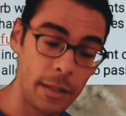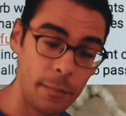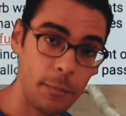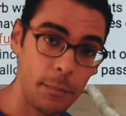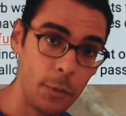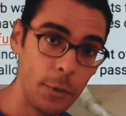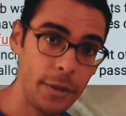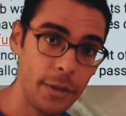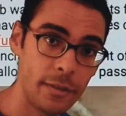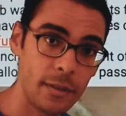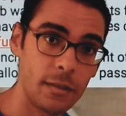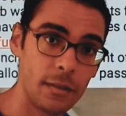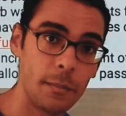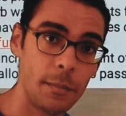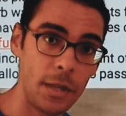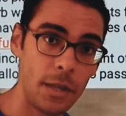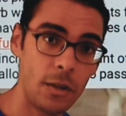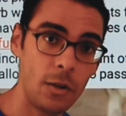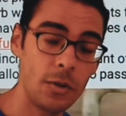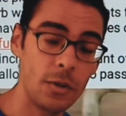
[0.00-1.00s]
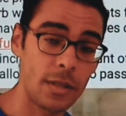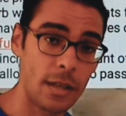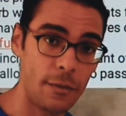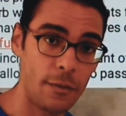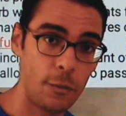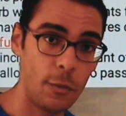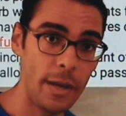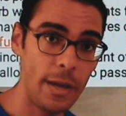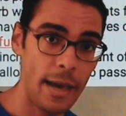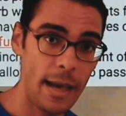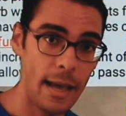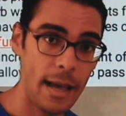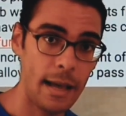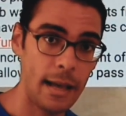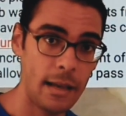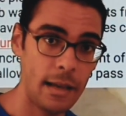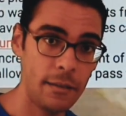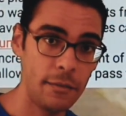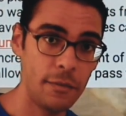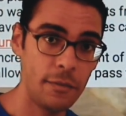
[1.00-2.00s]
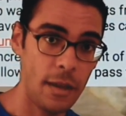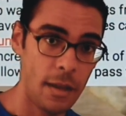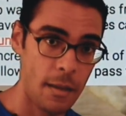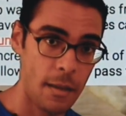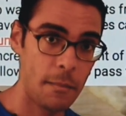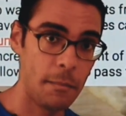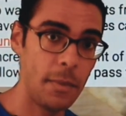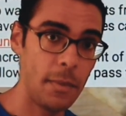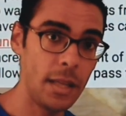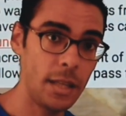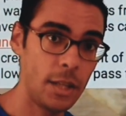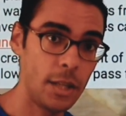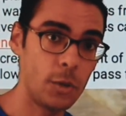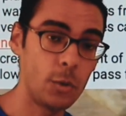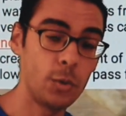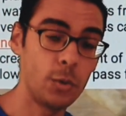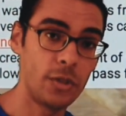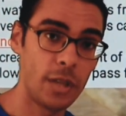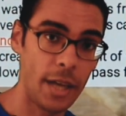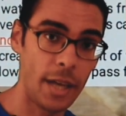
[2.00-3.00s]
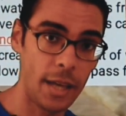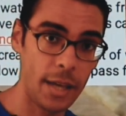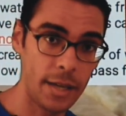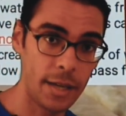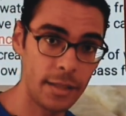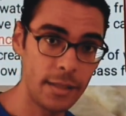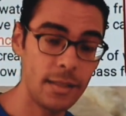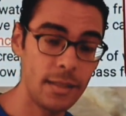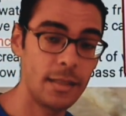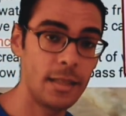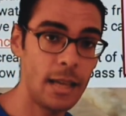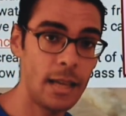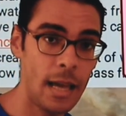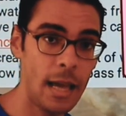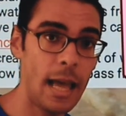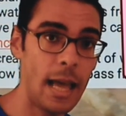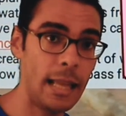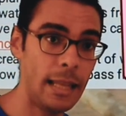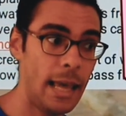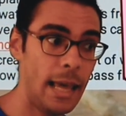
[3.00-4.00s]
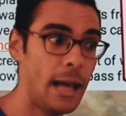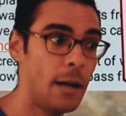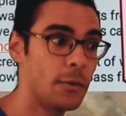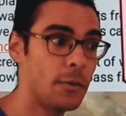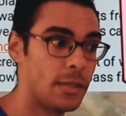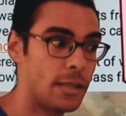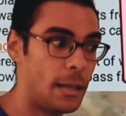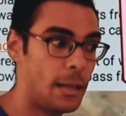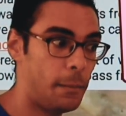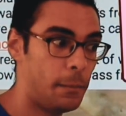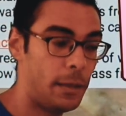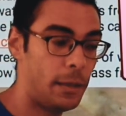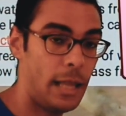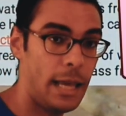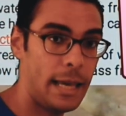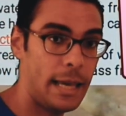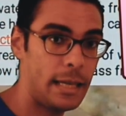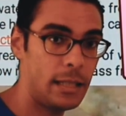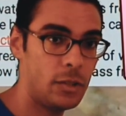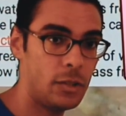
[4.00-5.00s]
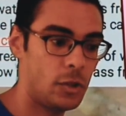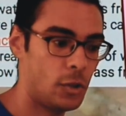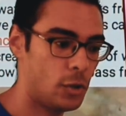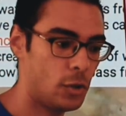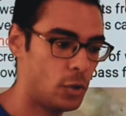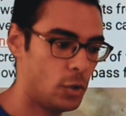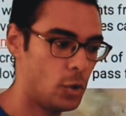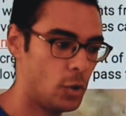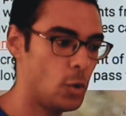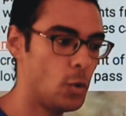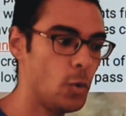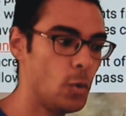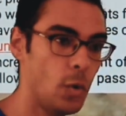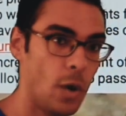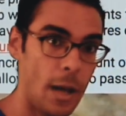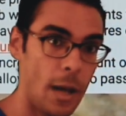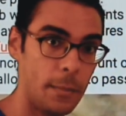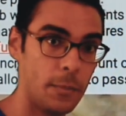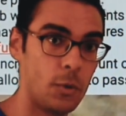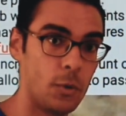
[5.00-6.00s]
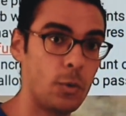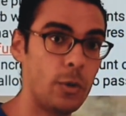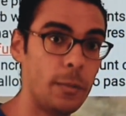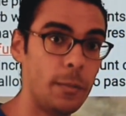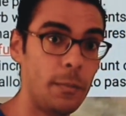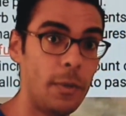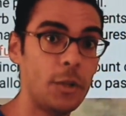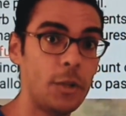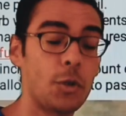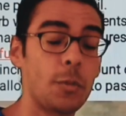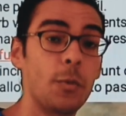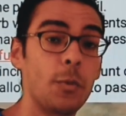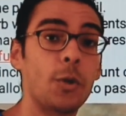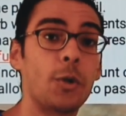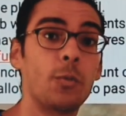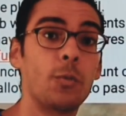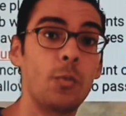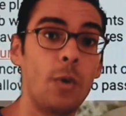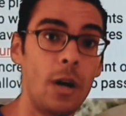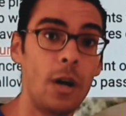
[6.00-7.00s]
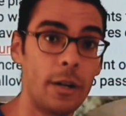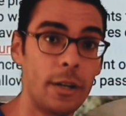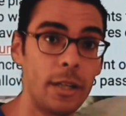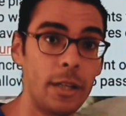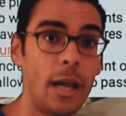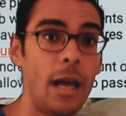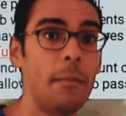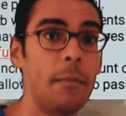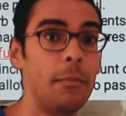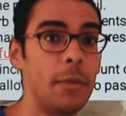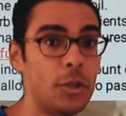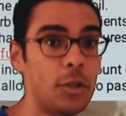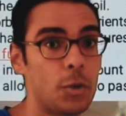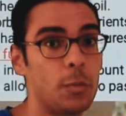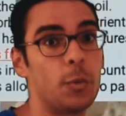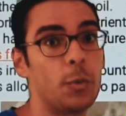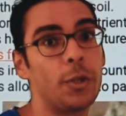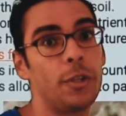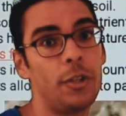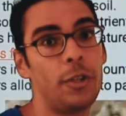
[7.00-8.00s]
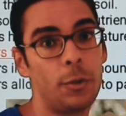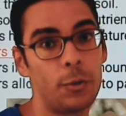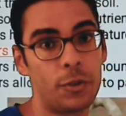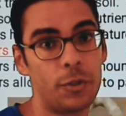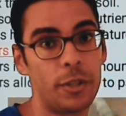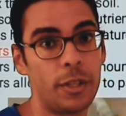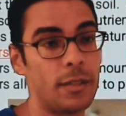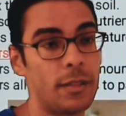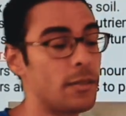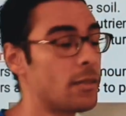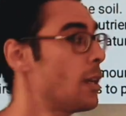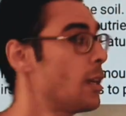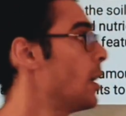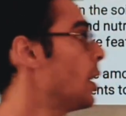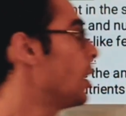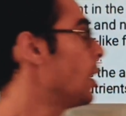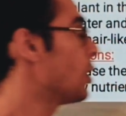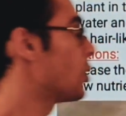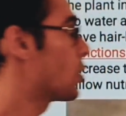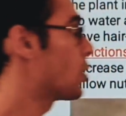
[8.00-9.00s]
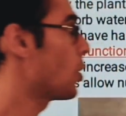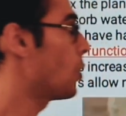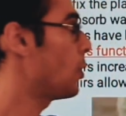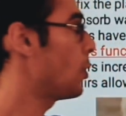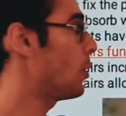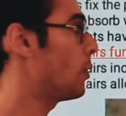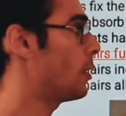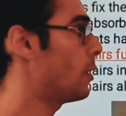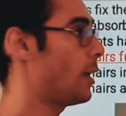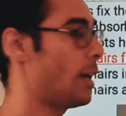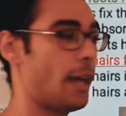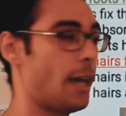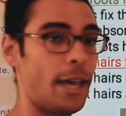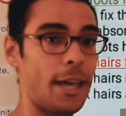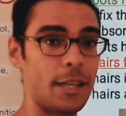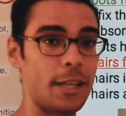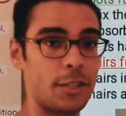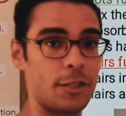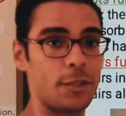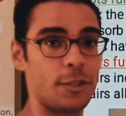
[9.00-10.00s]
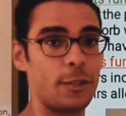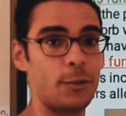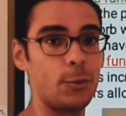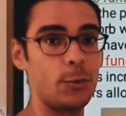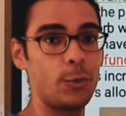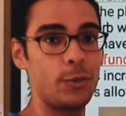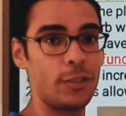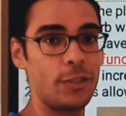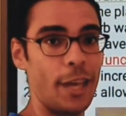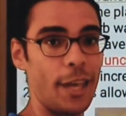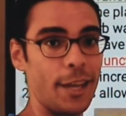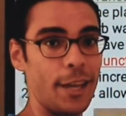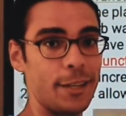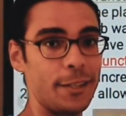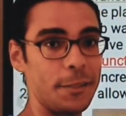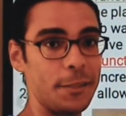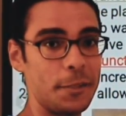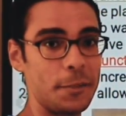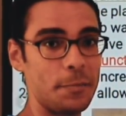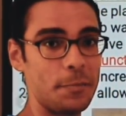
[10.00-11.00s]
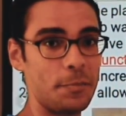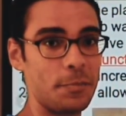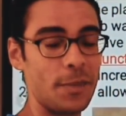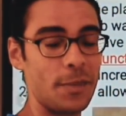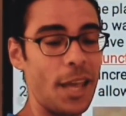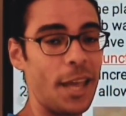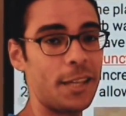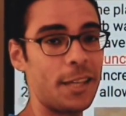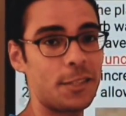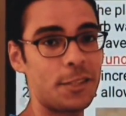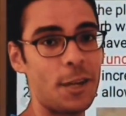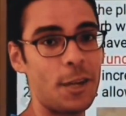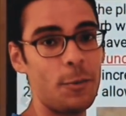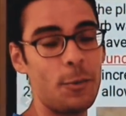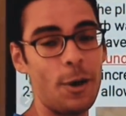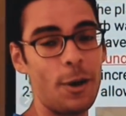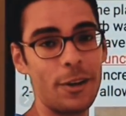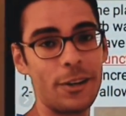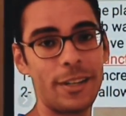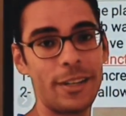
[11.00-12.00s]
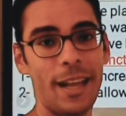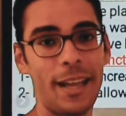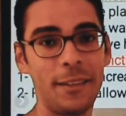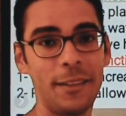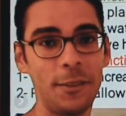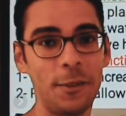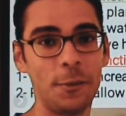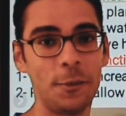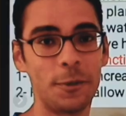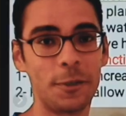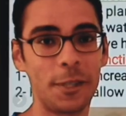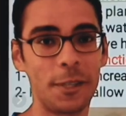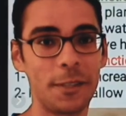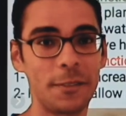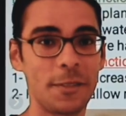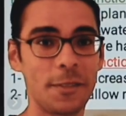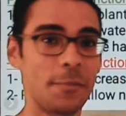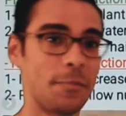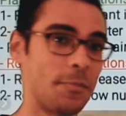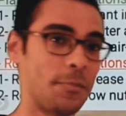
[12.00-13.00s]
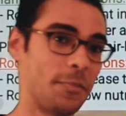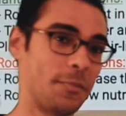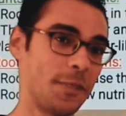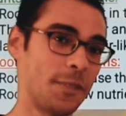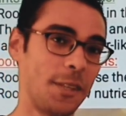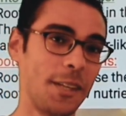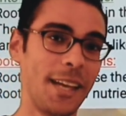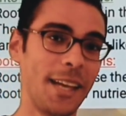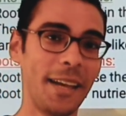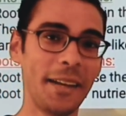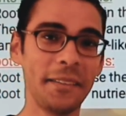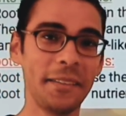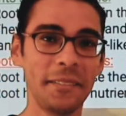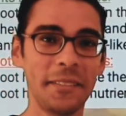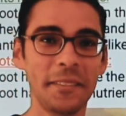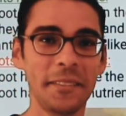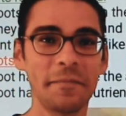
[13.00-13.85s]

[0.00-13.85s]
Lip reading: important because if we have many root hairs, that allows the plant to absorb much more water and much more nutrients. So extra root hairs, extra water and nutrients. Did you get it?